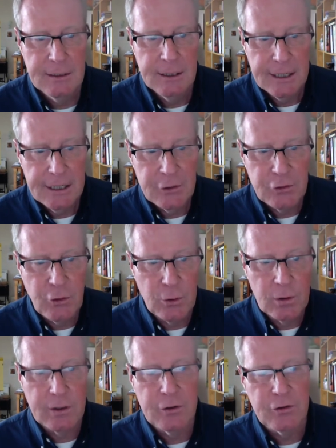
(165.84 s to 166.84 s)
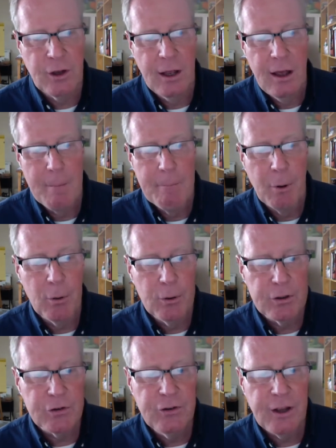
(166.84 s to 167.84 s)
He sold us
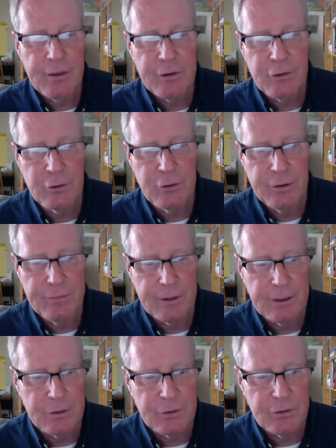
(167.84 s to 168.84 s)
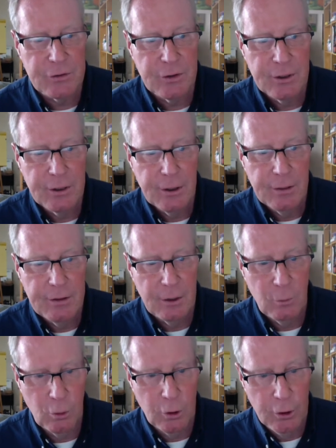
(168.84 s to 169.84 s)
bogus death certificates that
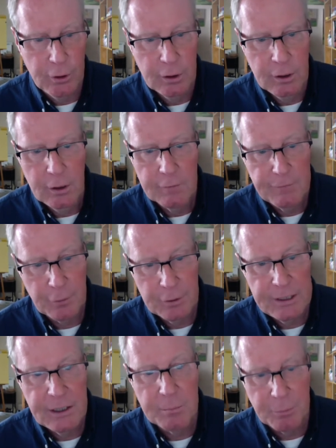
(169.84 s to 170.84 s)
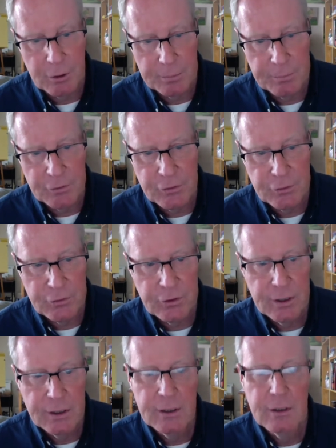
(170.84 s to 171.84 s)
were, for legal purposes,
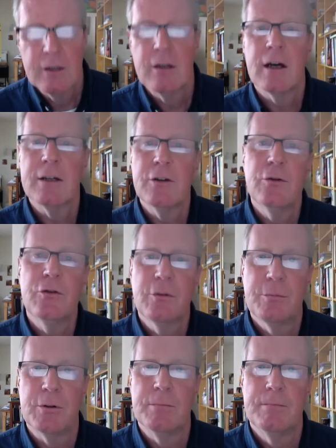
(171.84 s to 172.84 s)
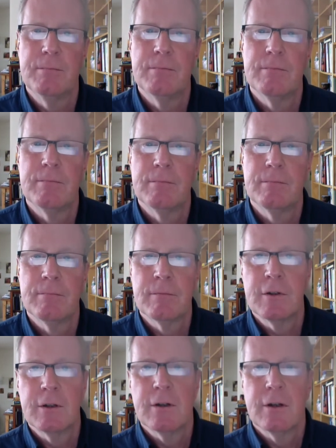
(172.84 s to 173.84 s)
not usable.
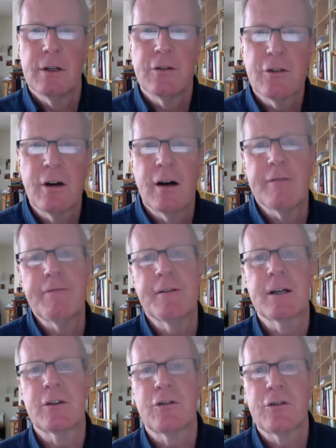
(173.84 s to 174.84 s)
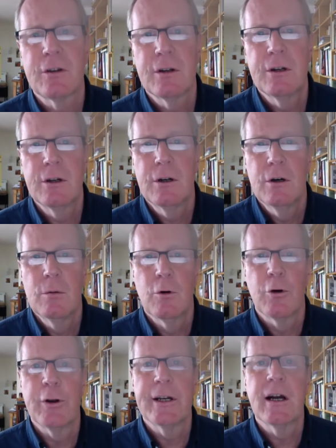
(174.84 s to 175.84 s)
His cufflinks were
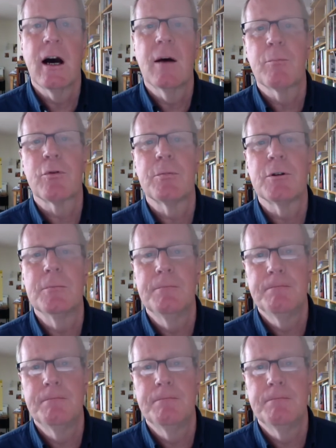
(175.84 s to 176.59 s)
incomparable.